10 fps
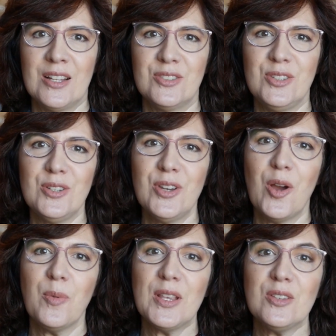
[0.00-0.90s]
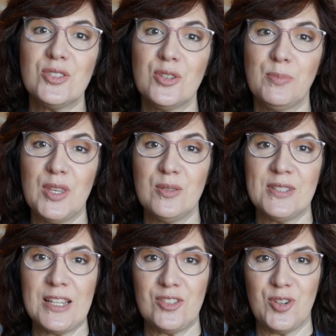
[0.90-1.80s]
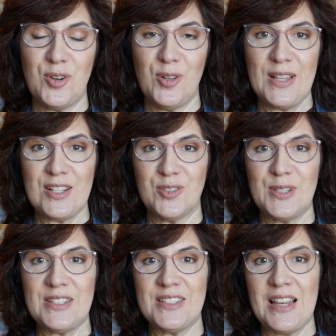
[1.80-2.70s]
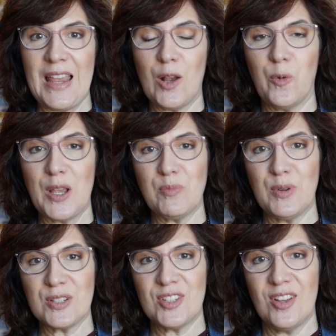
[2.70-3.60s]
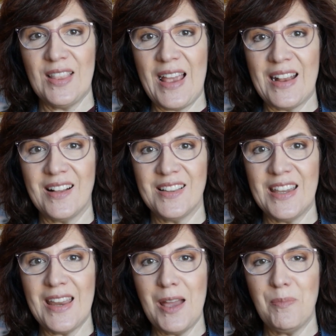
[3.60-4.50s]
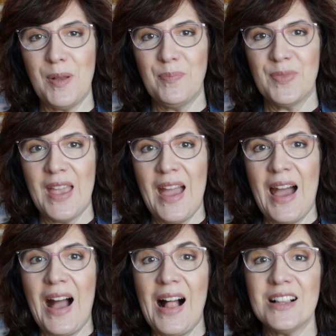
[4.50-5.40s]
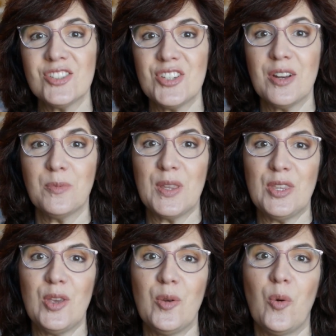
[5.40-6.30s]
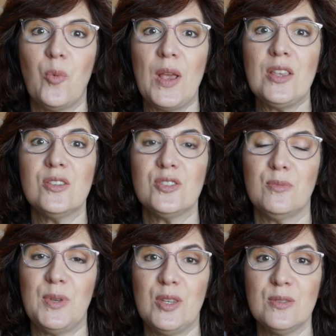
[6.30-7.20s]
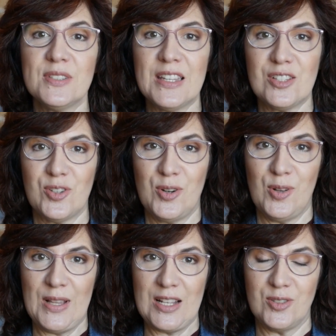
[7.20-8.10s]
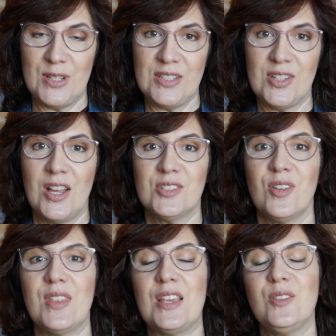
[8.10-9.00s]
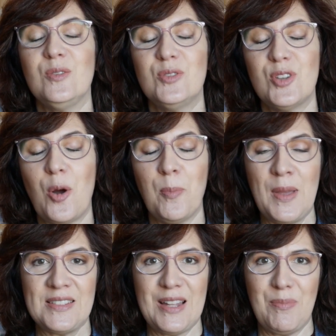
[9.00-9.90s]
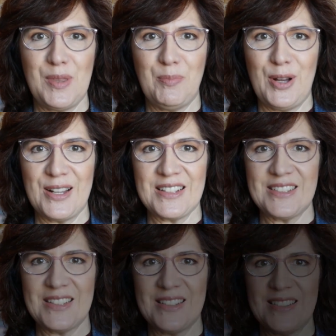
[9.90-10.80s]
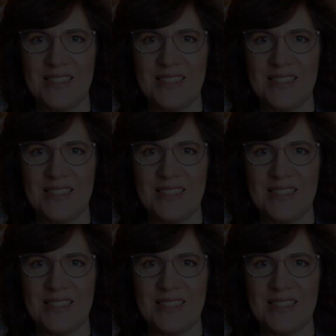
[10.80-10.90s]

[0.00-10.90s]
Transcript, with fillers: Do you know when you should be using journal entries in a QuickBooks Online cleanup? I'll share with you when you should be using journal entries so that you don't mess up the books.